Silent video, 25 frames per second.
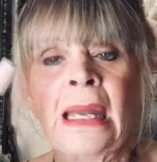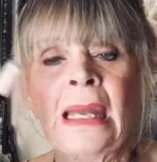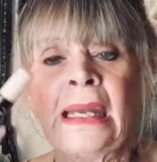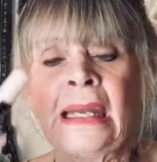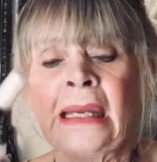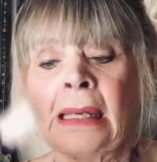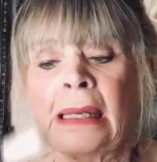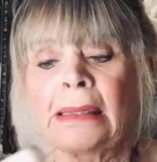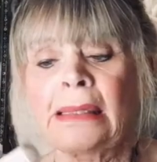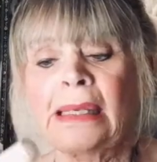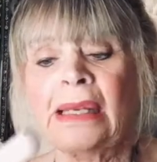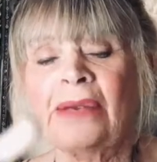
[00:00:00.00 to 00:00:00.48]

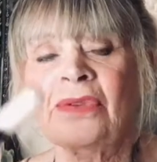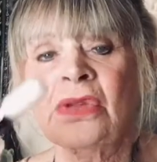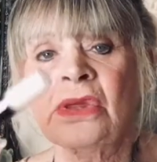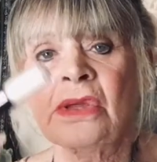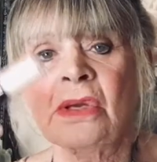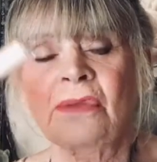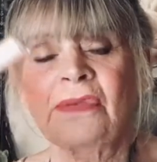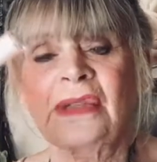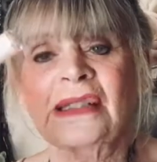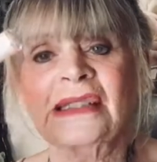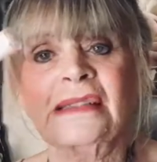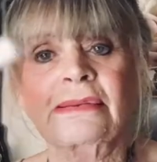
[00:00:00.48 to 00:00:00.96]
And even
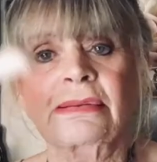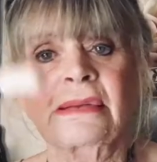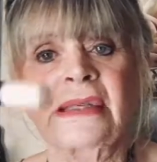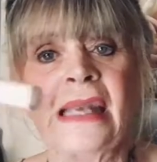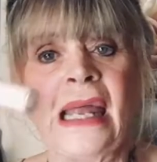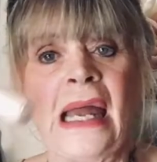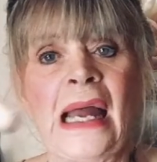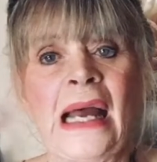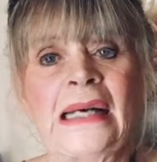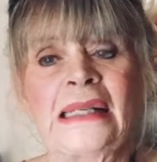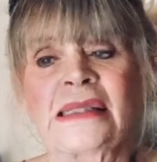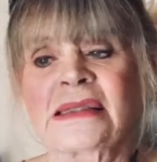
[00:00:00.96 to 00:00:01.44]
though this one
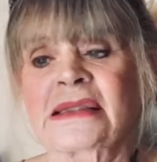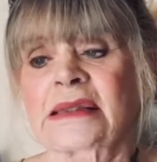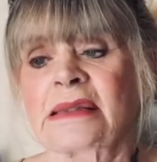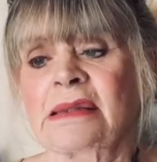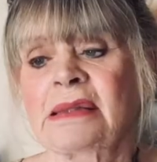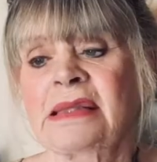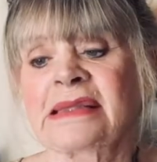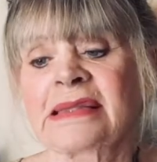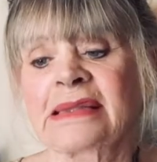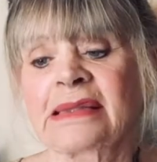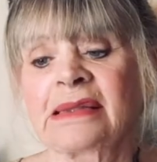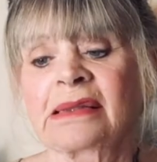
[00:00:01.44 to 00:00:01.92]
has,
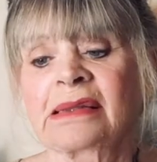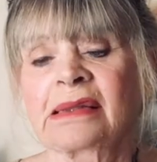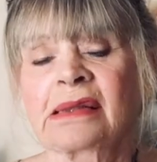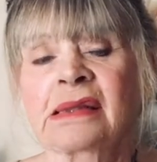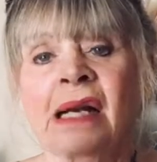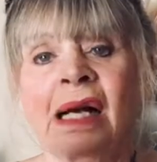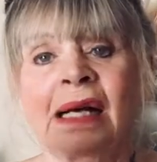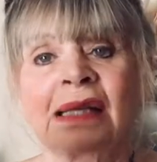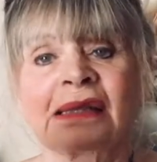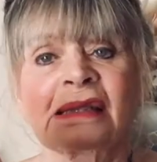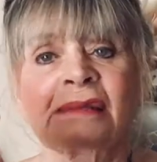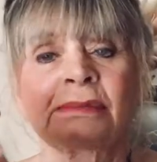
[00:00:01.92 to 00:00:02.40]
this is an
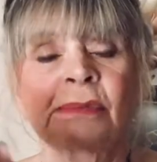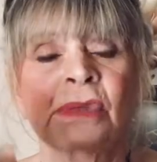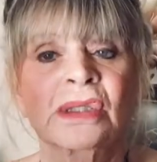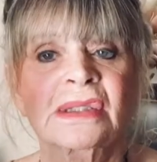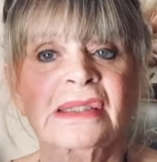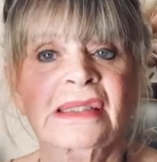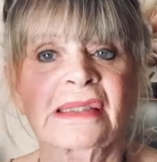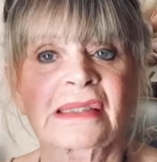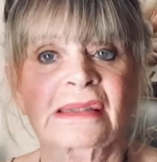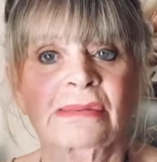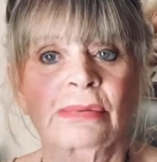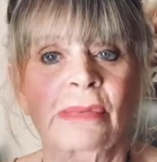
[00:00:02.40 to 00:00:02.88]

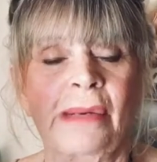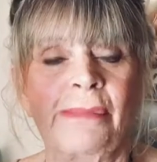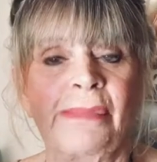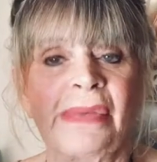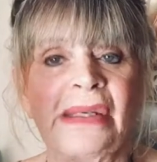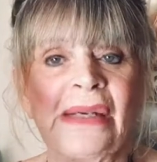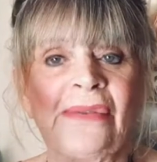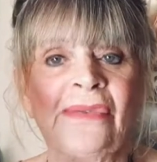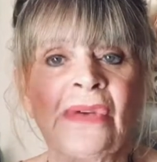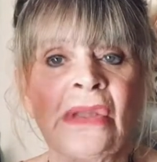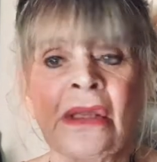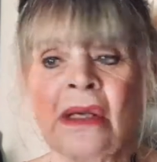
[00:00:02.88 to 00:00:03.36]
Osmosis one,
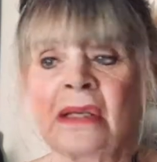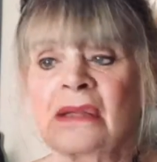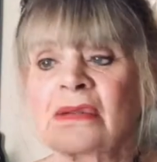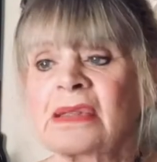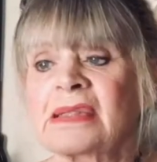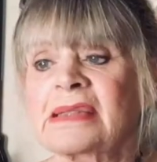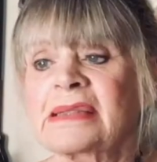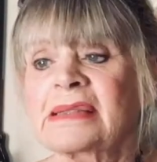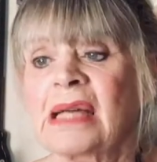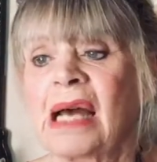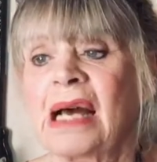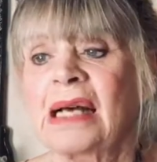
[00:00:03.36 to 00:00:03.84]
but even though
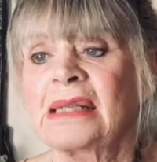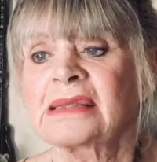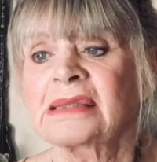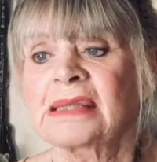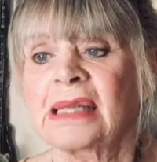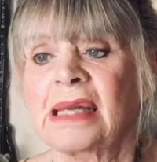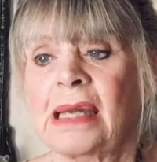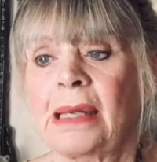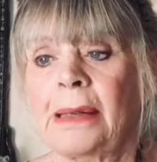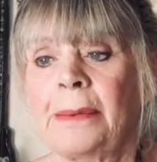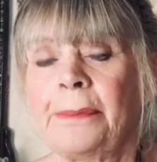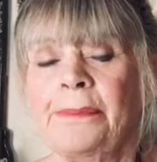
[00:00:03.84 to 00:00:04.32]
this has
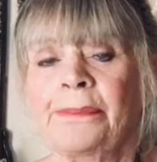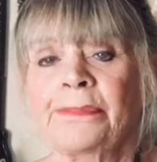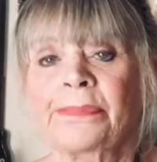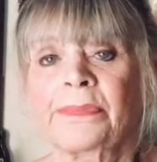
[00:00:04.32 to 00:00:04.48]
a